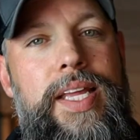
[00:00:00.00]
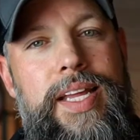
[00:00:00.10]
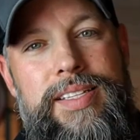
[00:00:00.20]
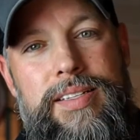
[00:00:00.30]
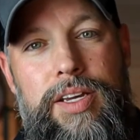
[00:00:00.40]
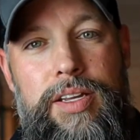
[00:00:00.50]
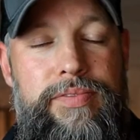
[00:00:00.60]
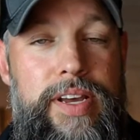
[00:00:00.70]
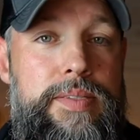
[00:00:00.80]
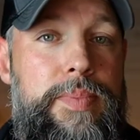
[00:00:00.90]
it's a good
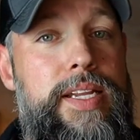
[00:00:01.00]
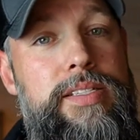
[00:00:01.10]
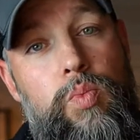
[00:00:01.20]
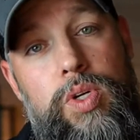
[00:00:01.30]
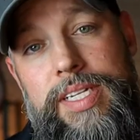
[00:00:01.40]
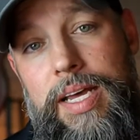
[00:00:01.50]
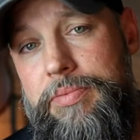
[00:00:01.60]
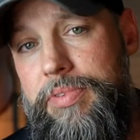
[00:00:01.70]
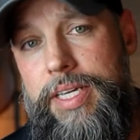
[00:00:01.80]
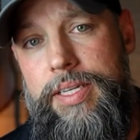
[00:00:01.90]
investment and it's a
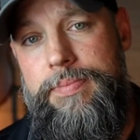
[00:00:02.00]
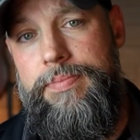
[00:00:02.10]
one-time fee.